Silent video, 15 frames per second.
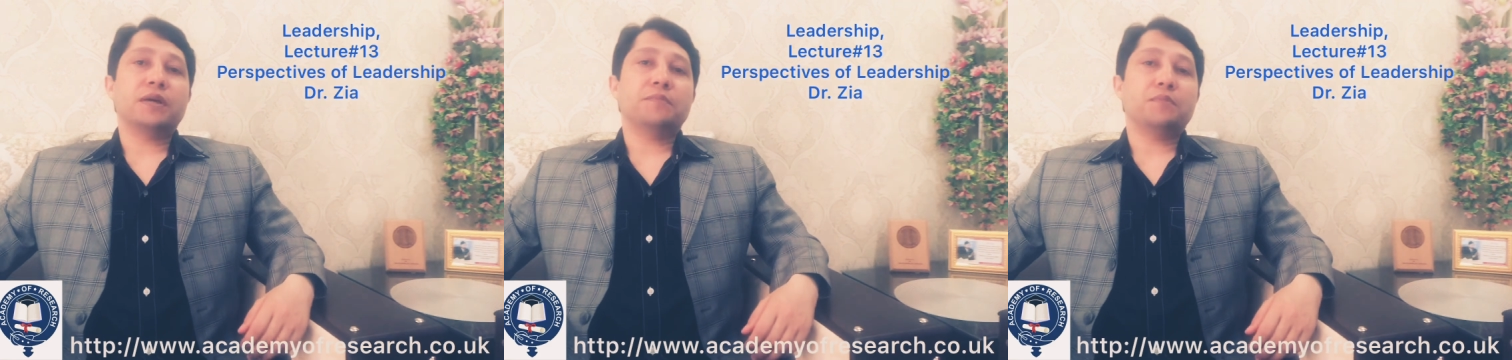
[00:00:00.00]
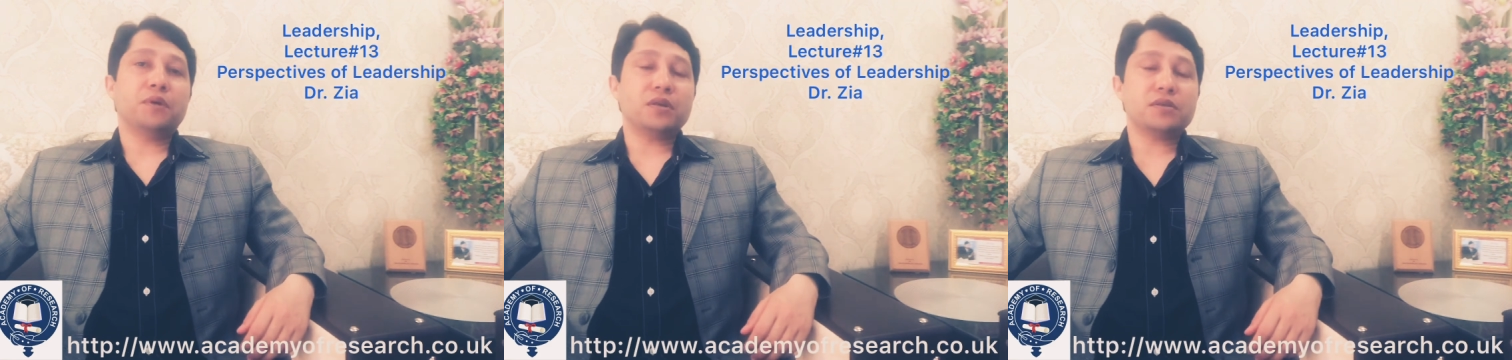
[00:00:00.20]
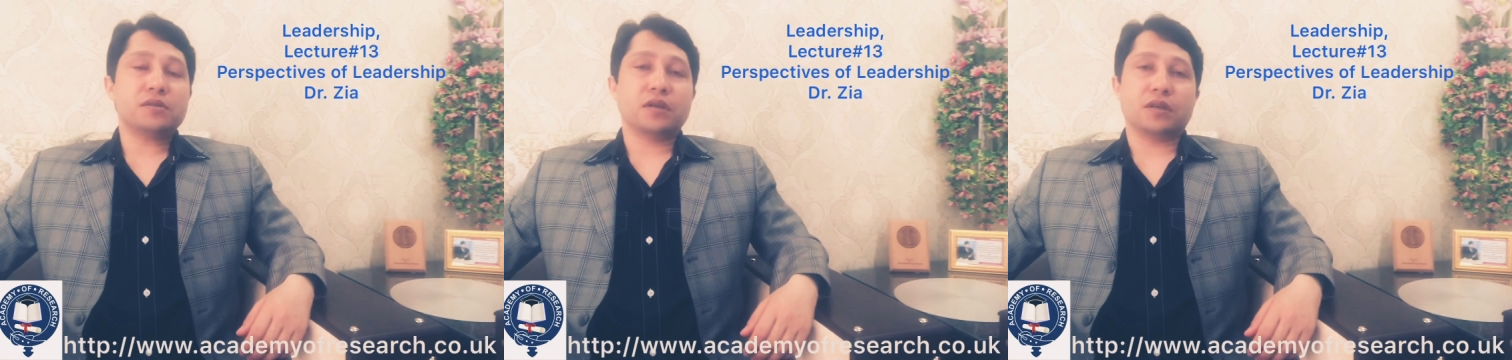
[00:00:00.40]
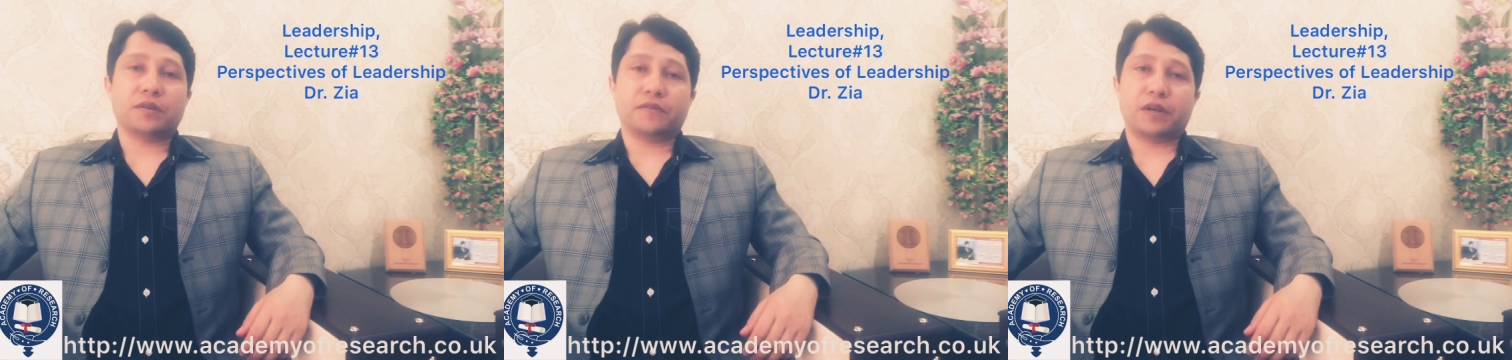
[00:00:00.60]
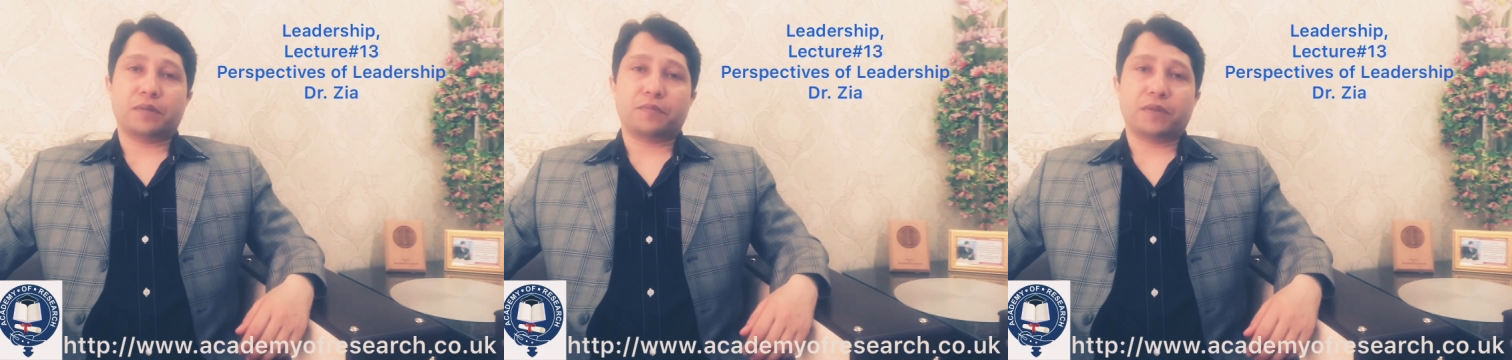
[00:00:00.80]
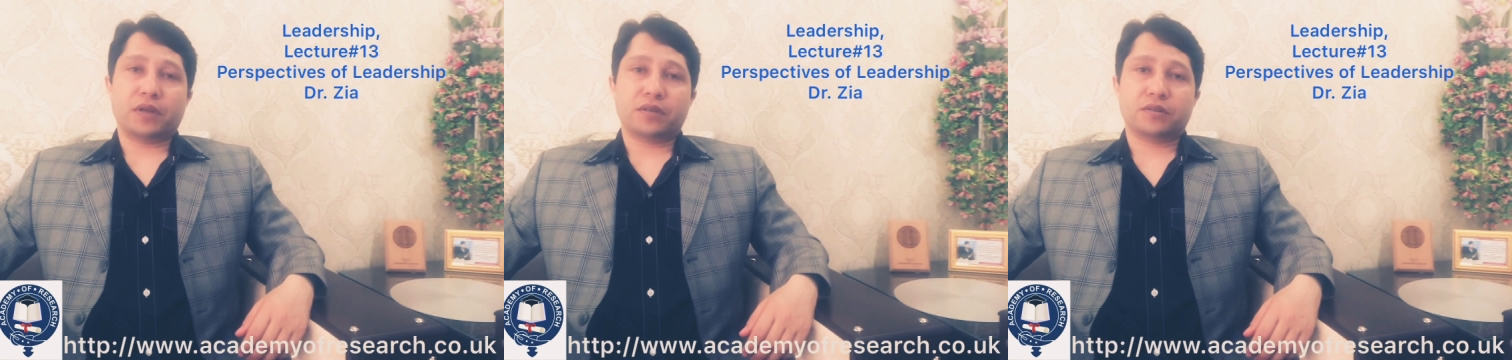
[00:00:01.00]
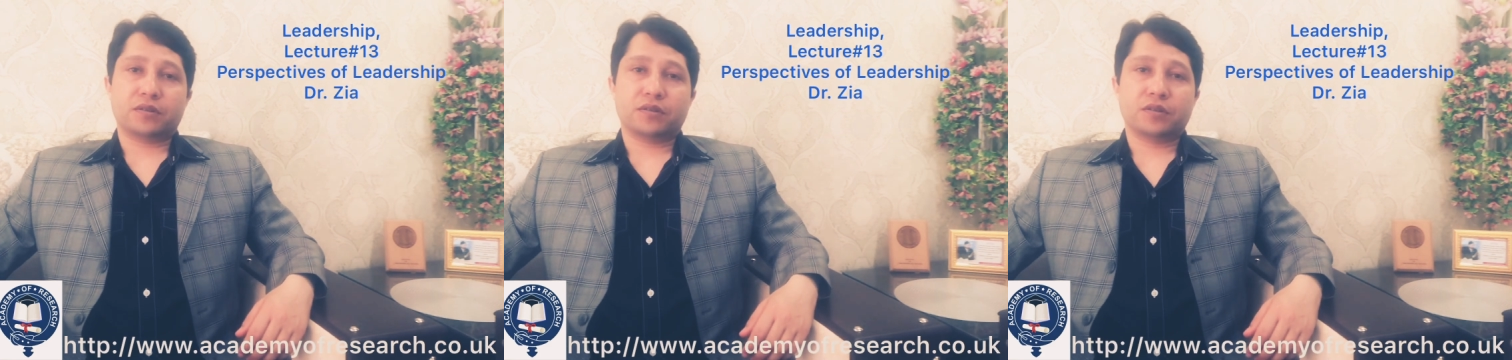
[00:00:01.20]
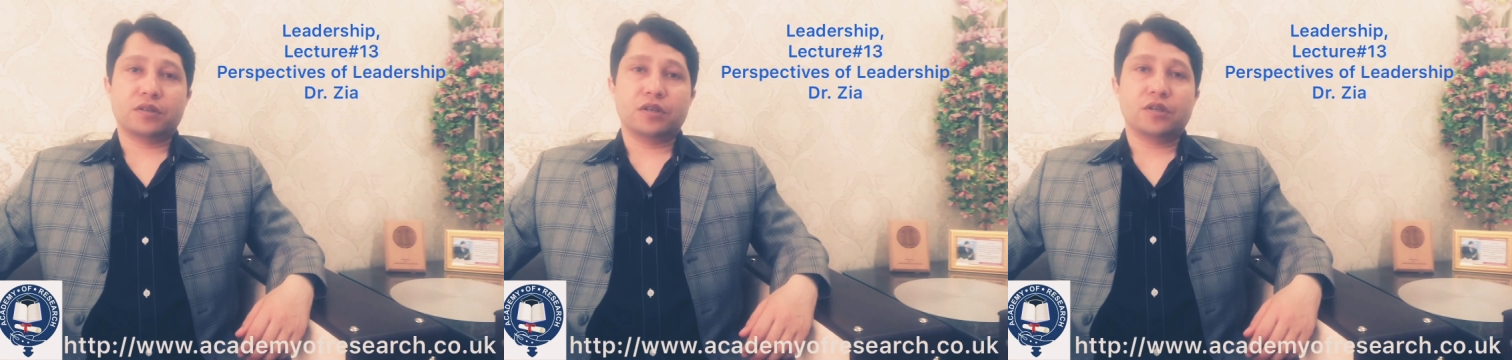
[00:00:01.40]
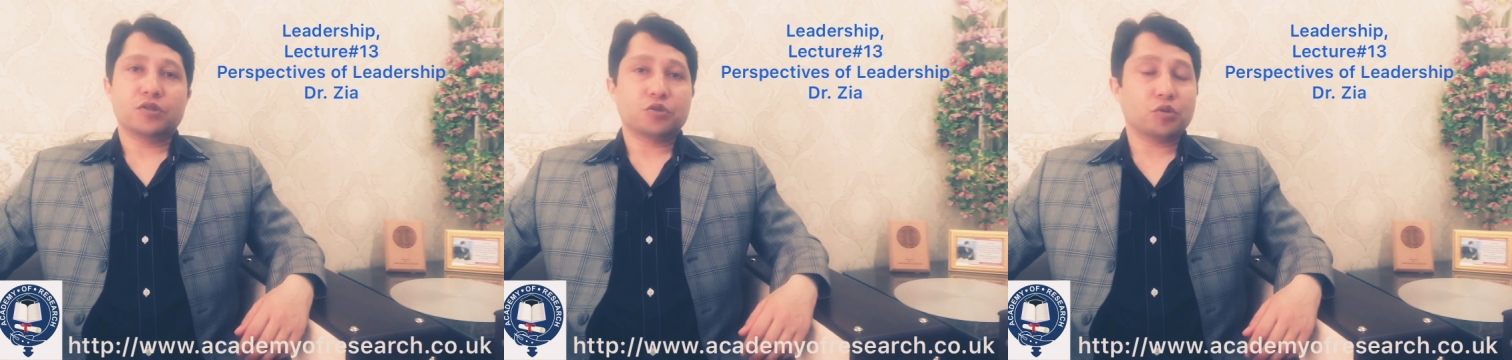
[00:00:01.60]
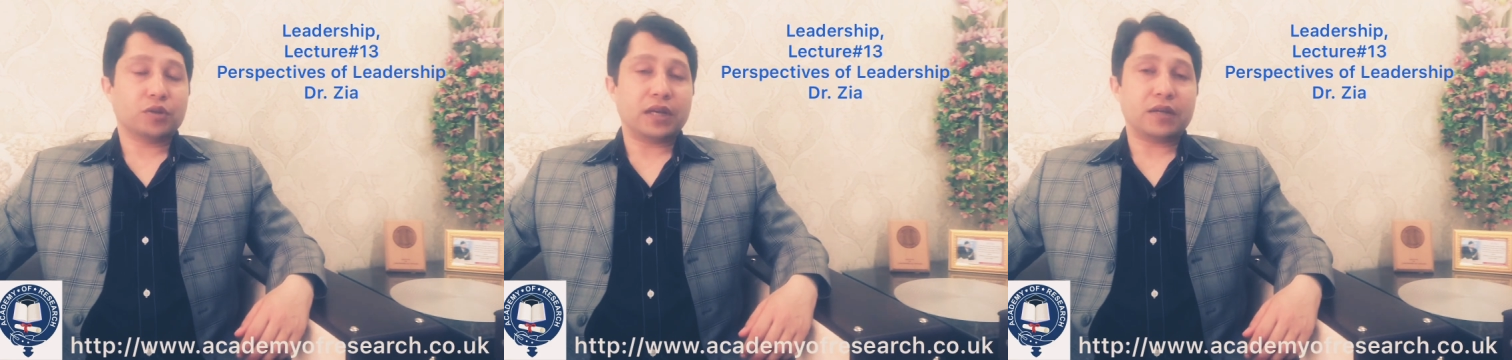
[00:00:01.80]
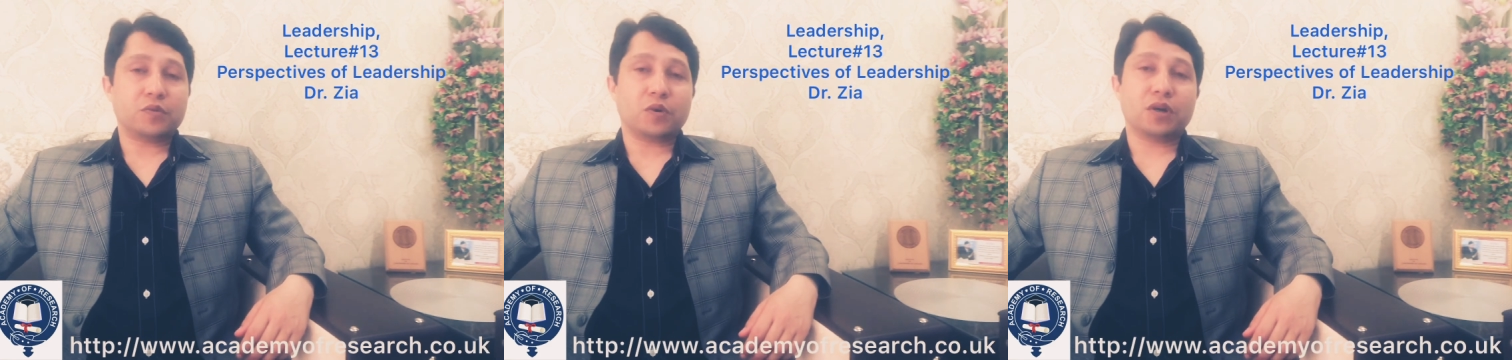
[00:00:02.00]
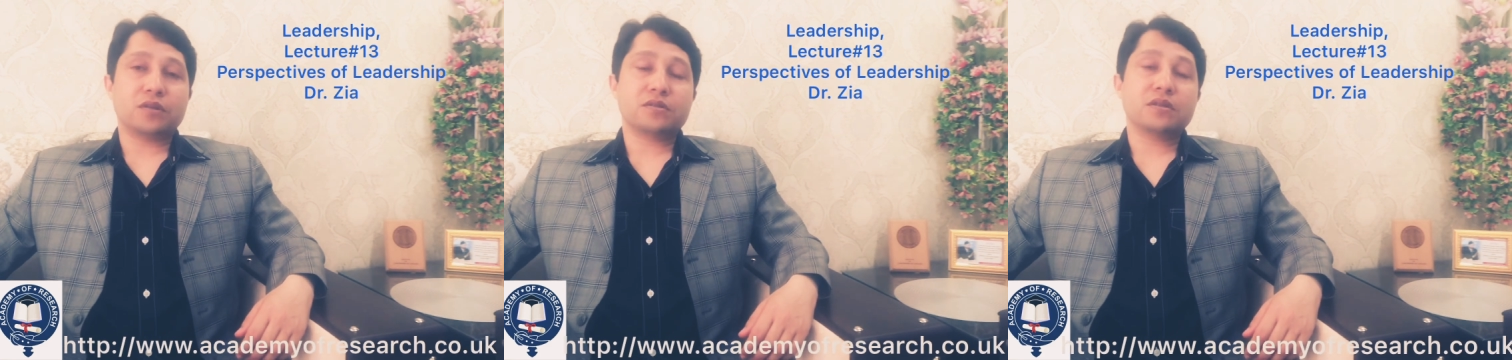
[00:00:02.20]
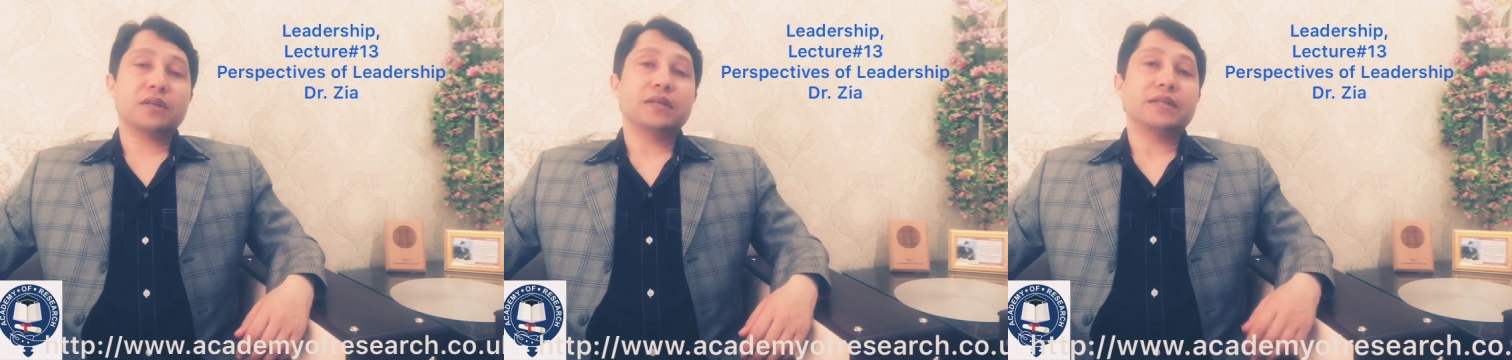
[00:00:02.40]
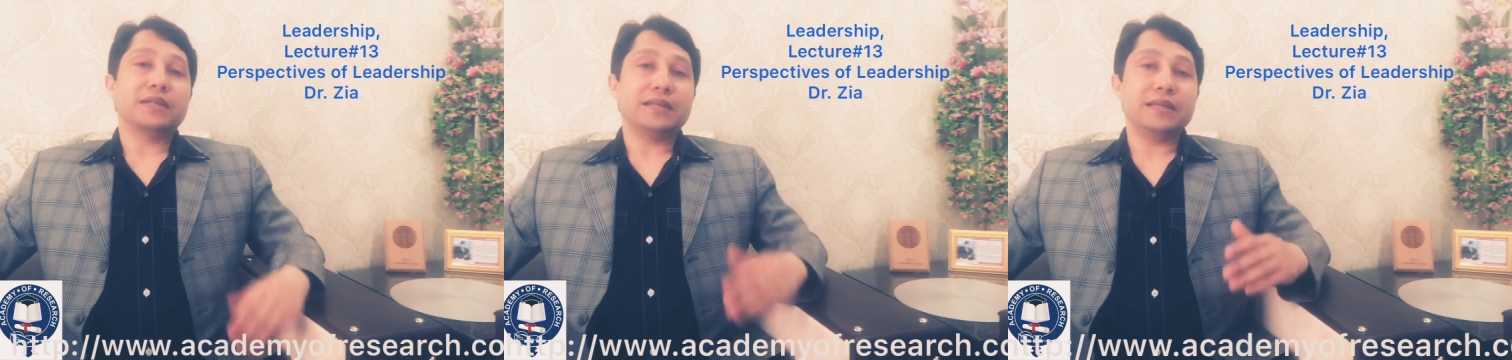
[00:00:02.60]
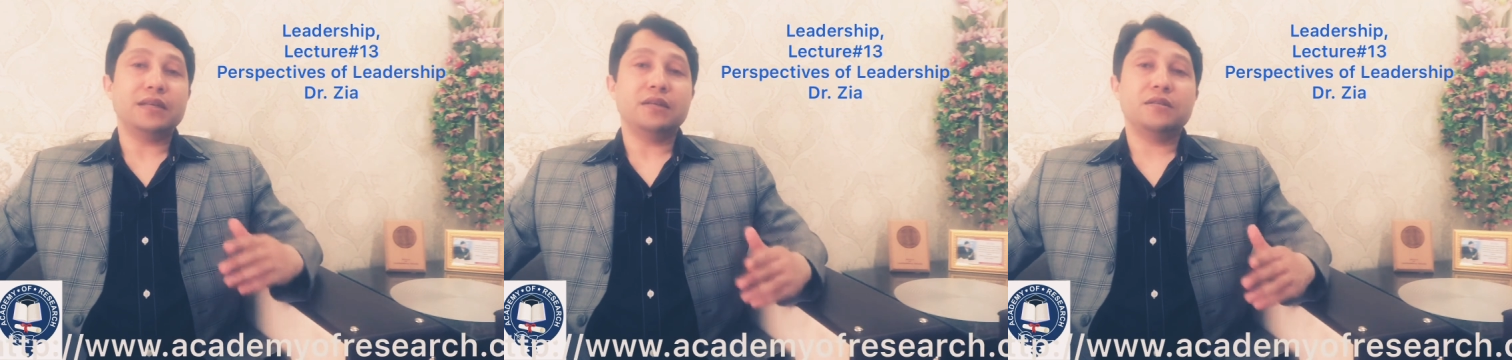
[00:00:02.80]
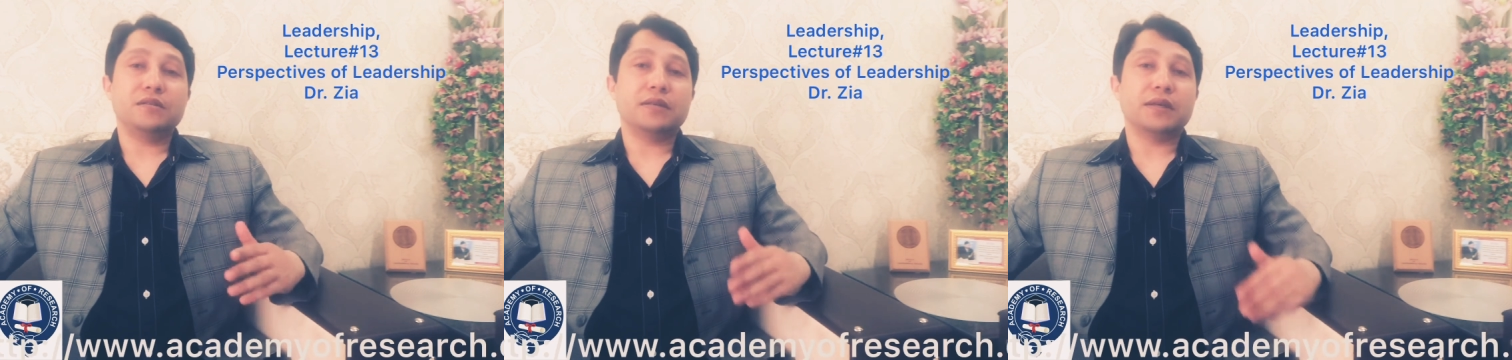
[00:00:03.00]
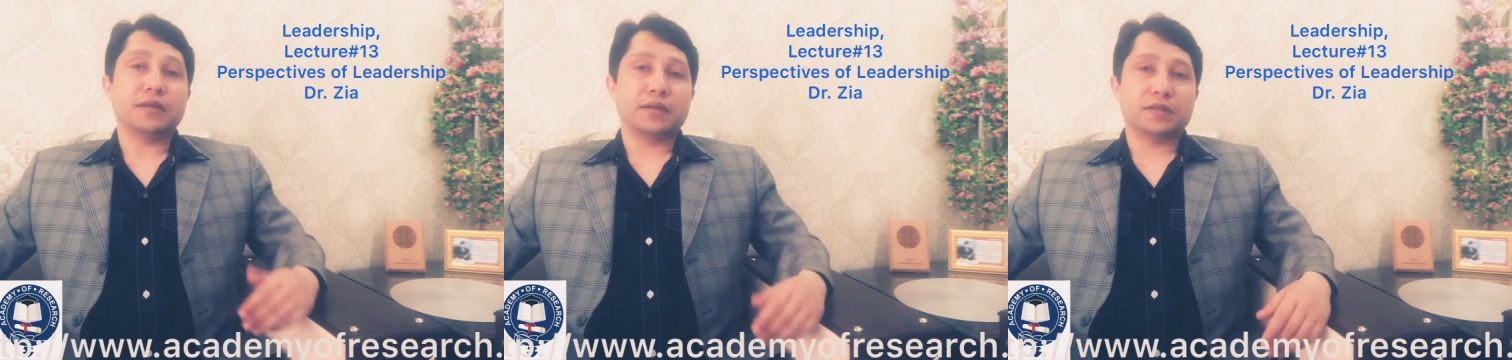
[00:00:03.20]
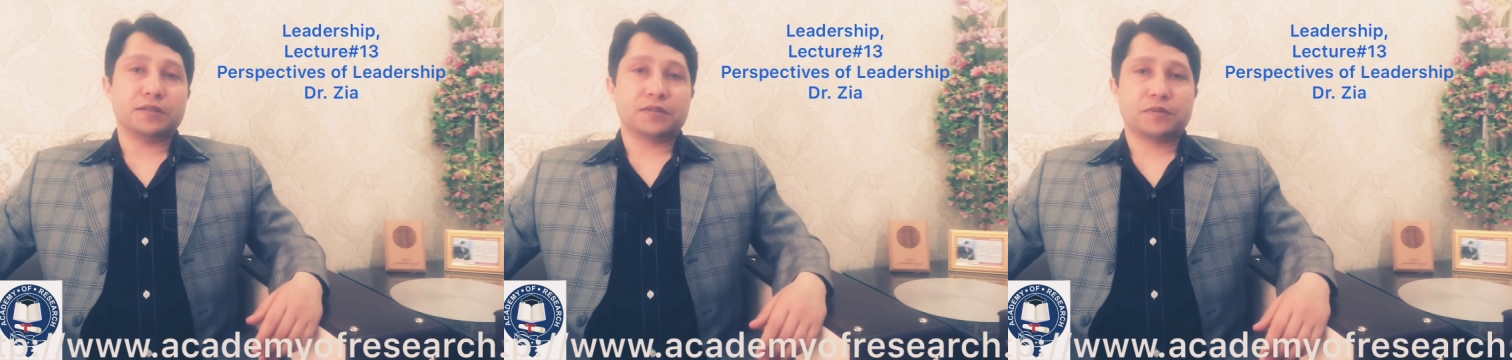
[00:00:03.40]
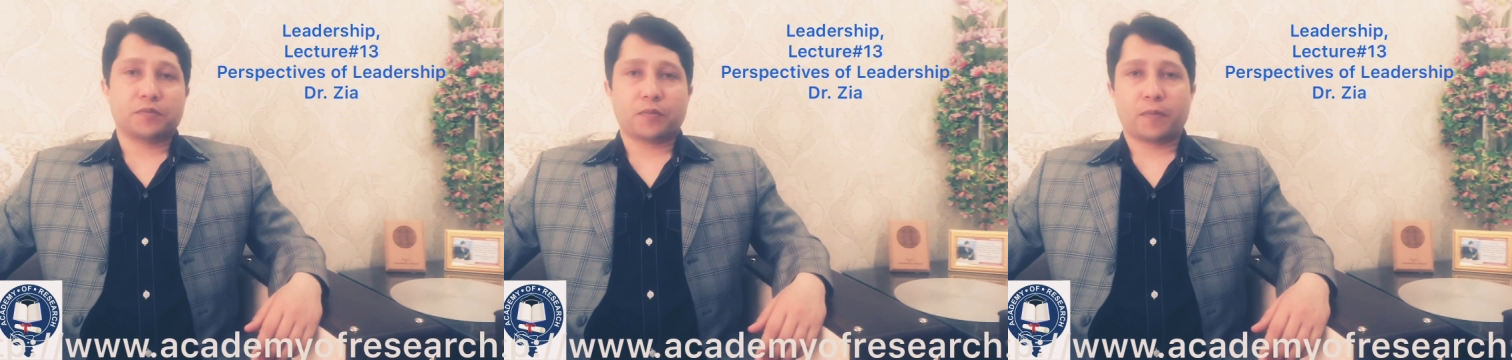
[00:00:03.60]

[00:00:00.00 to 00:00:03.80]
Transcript: personal development. So that was need theories.